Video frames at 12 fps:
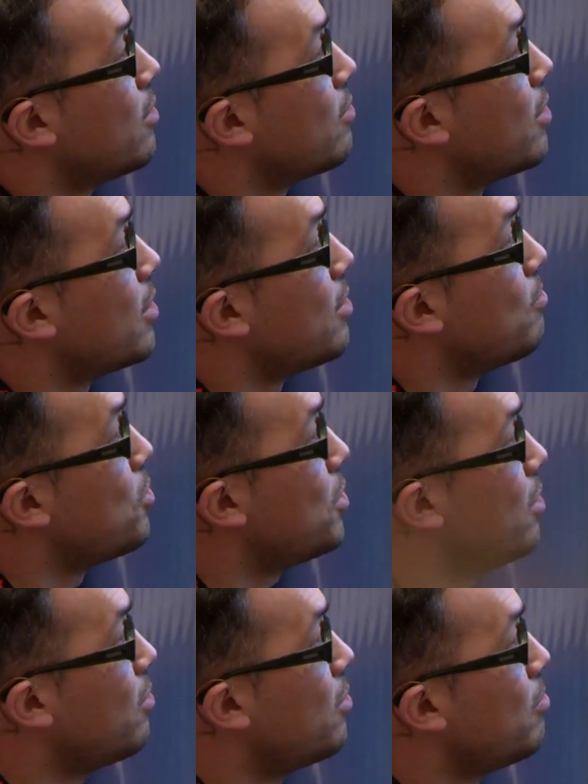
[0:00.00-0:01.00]
Right, and
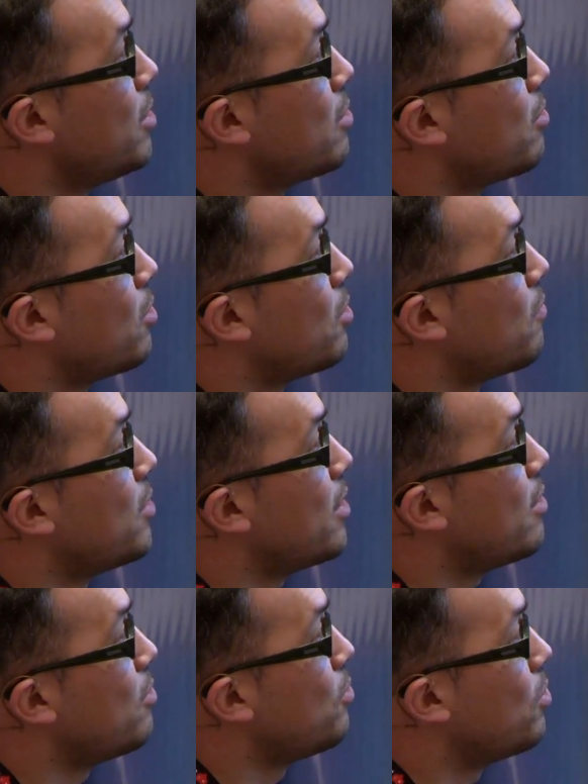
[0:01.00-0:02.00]
machine learning means sort of
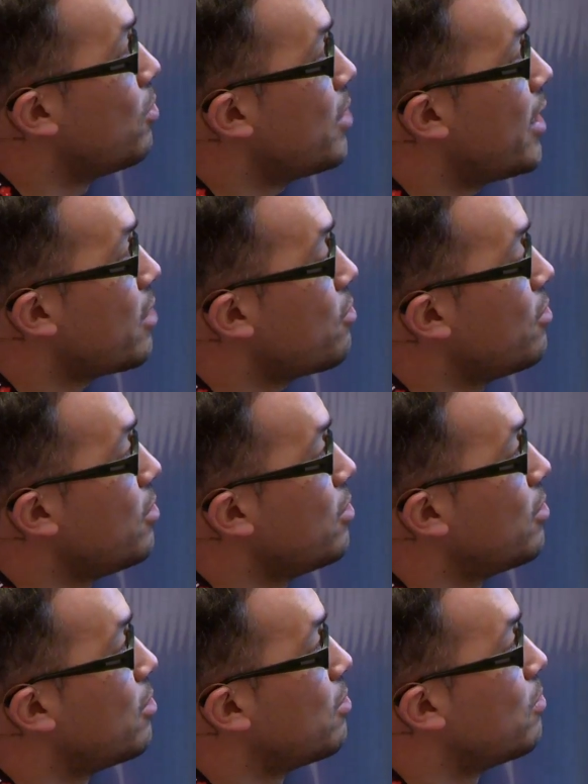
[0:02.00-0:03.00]
that you don't actually
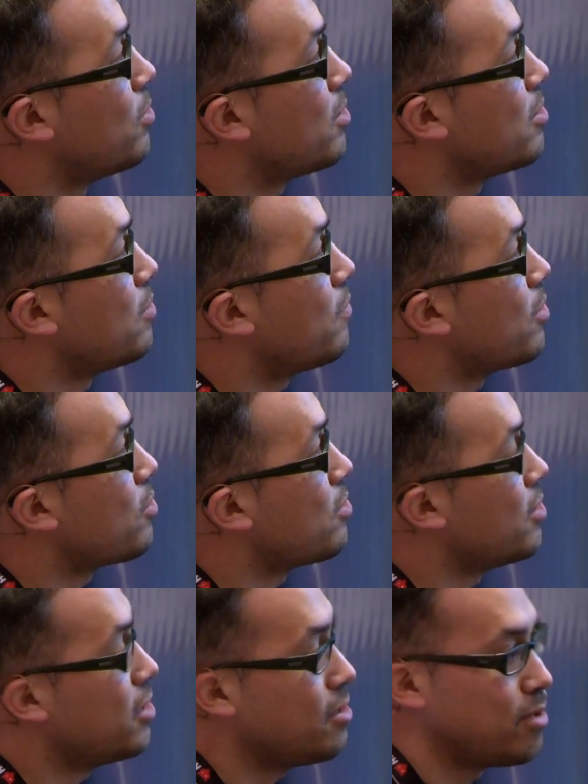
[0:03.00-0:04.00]
know what this
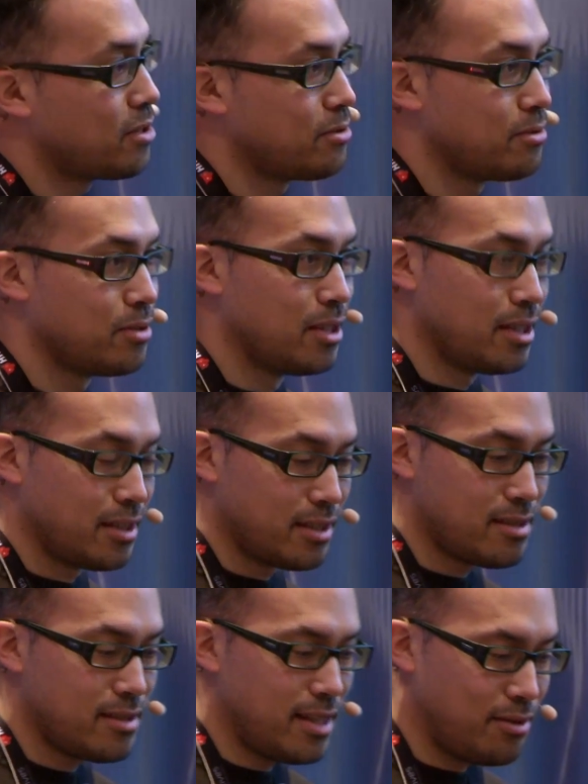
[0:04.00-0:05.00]
function is, but
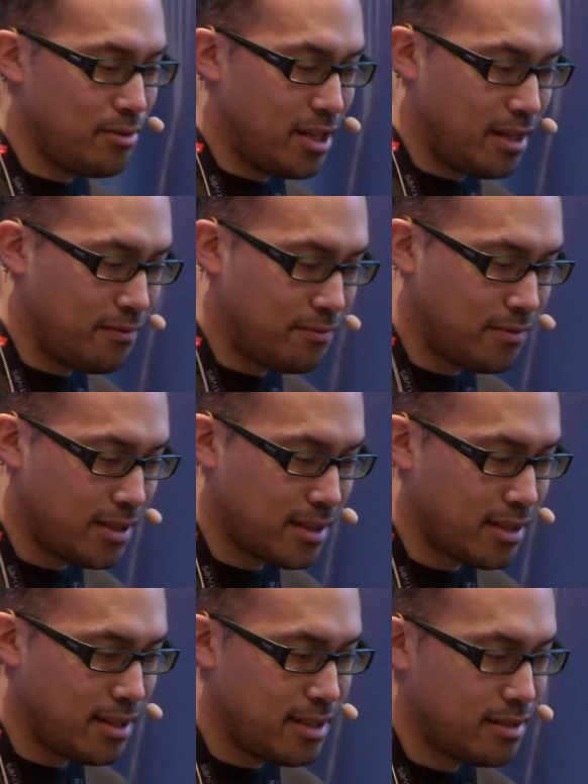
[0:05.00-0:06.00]
instead you have like
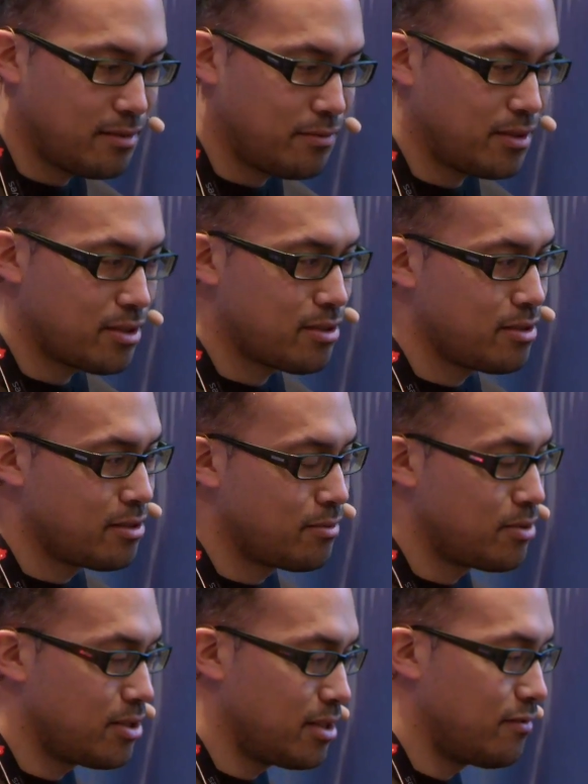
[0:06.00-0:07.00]
a class of functions
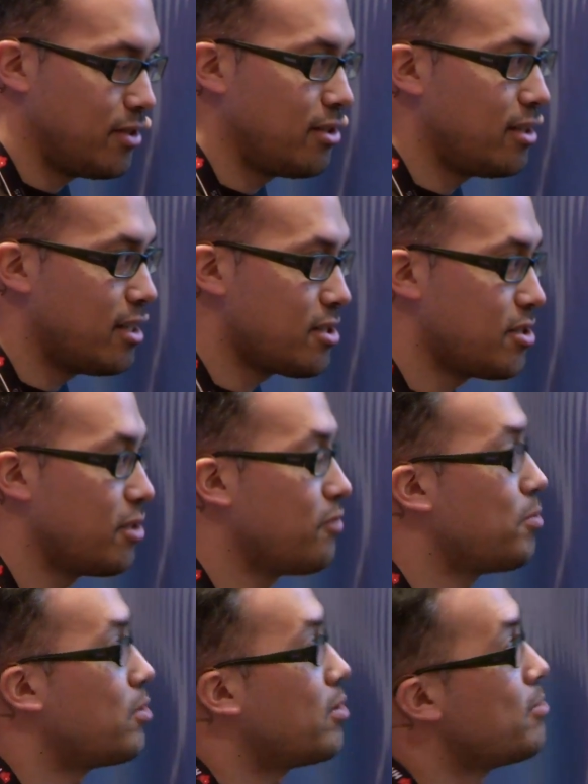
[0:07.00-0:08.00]
which has a very large set
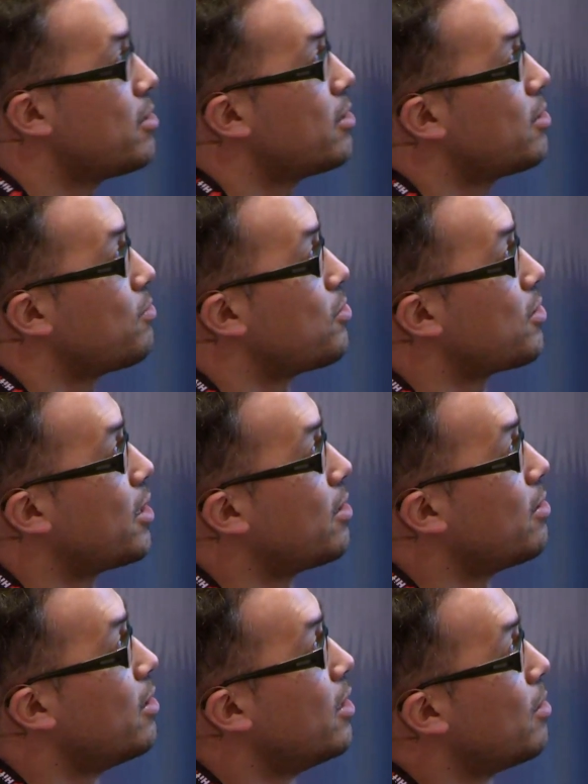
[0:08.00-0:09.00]
of parameters which
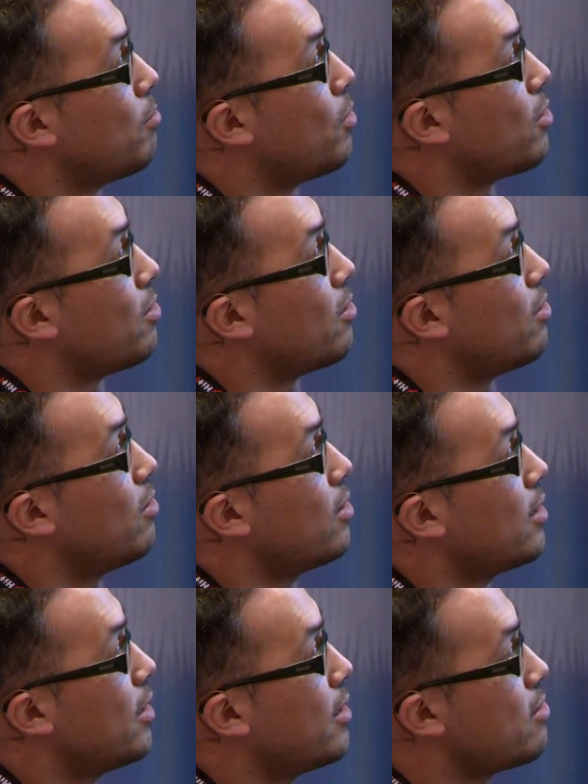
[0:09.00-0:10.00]
can model all
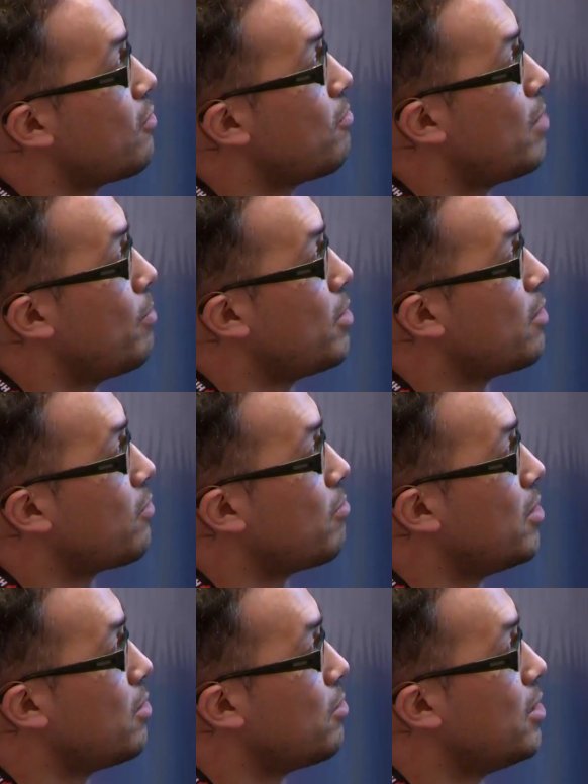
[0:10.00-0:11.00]
kinds of mappings from
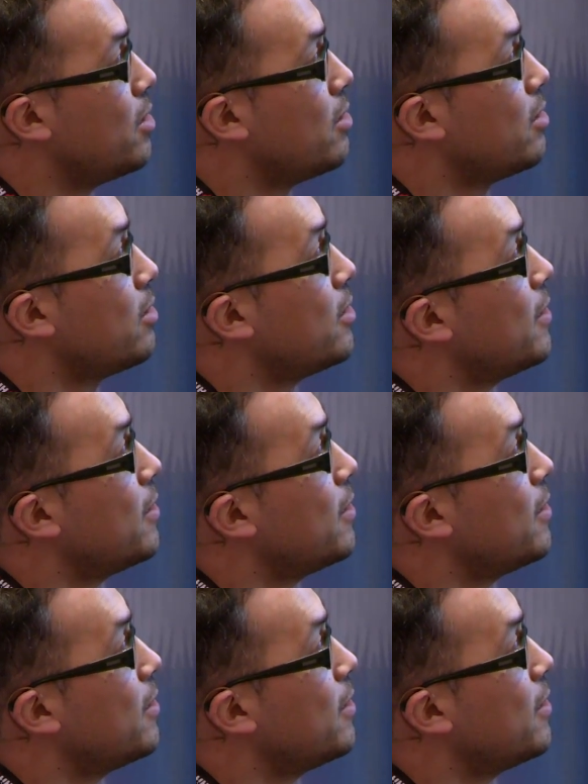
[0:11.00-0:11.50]
here to here.